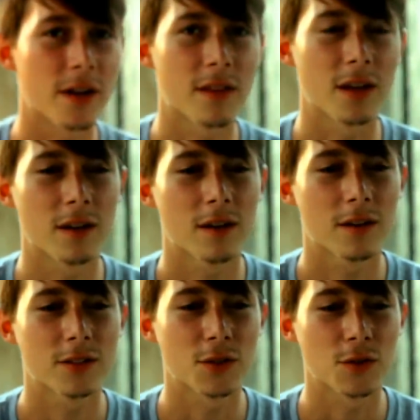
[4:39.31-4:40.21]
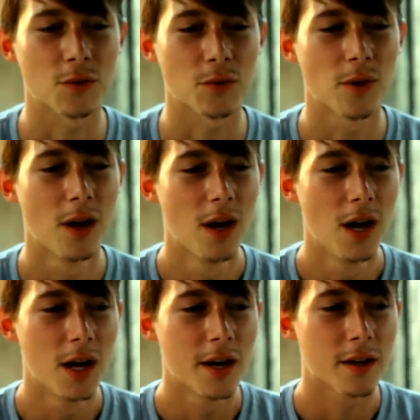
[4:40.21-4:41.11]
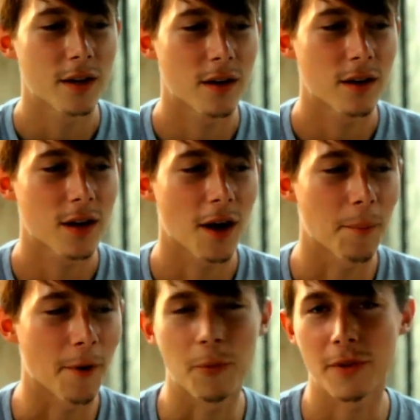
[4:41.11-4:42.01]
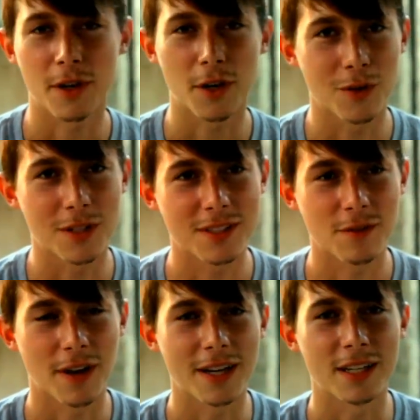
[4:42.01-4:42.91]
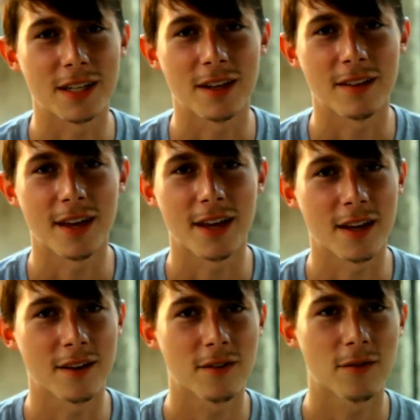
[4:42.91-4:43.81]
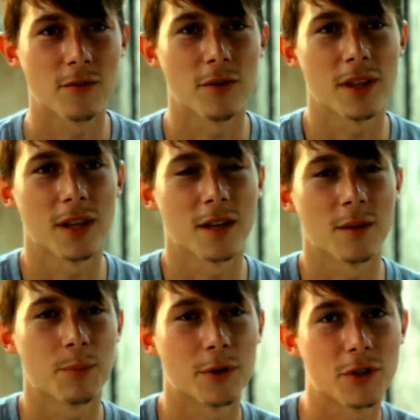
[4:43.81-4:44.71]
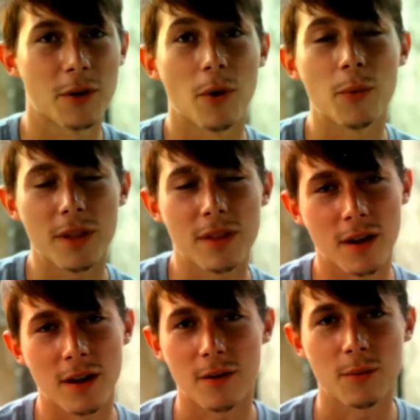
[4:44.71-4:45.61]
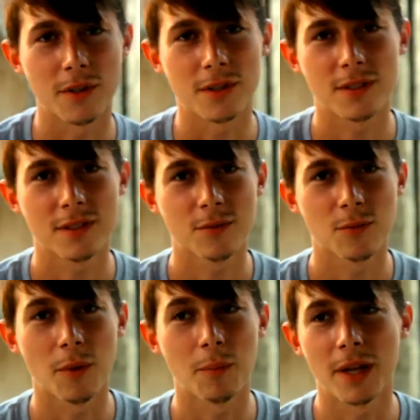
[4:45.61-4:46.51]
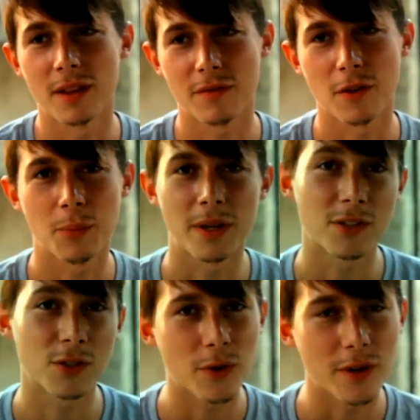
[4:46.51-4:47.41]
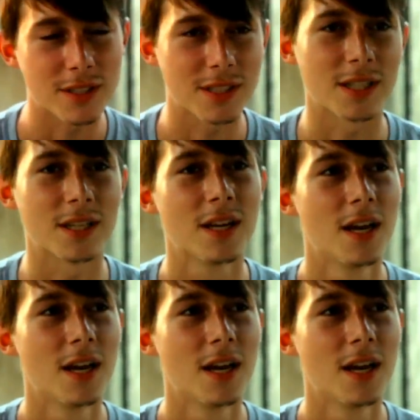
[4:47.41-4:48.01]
think, to come up with a cohesive idea that really portrayed what we thought was what made the Philippines touristy.